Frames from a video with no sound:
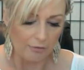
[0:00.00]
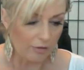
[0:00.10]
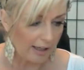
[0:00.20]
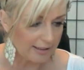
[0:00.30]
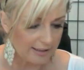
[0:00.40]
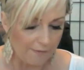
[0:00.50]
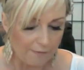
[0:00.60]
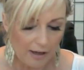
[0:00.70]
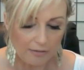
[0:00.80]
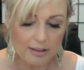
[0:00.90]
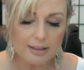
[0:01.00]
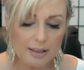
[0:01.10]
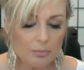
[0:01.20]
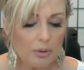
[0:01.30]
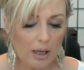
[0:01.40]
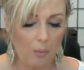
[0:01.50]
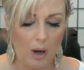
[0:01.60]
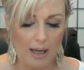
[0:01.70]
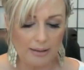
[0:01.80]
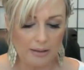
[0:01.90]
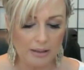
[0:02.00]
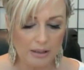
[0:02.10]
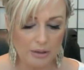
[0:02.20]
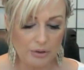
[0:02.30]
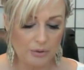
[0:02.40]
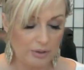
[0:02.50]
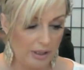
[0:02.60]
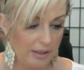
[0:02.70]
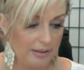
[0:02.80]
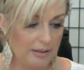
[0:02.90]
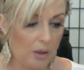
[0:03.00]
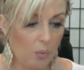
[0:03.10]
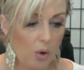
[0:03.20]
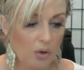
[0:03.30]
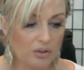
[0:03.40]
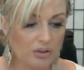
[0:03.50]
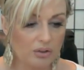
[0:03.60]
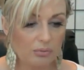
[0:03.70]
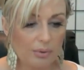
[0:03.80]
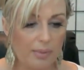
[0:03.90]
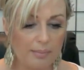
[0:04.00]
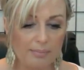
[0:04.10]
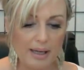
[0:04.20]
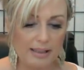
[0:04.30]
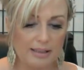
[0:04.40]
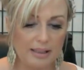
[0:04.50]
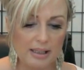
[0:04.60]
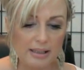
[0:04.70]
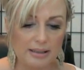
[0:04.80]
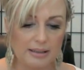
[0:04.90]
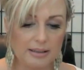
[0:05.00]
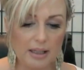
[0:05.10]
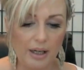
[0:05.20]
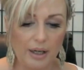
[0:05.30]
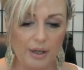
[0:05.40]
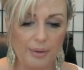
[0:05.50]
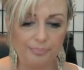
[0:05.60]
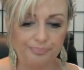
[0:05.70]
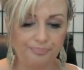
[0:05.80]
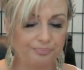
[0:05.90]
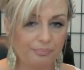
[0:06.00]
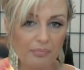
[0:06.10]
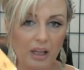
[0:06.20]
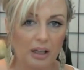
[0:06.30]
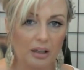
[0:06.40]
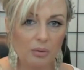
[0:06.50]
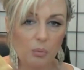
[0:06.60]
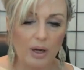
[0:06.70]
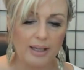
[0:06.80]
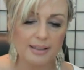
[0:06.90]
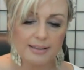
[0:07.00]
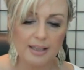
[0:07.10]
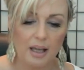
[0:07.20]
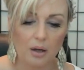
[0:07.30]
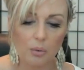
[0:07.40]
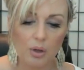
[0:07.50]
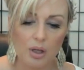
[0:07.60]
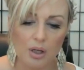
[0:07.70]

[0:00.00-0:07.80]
Right, the very similar one to this was, remember this um, Y S L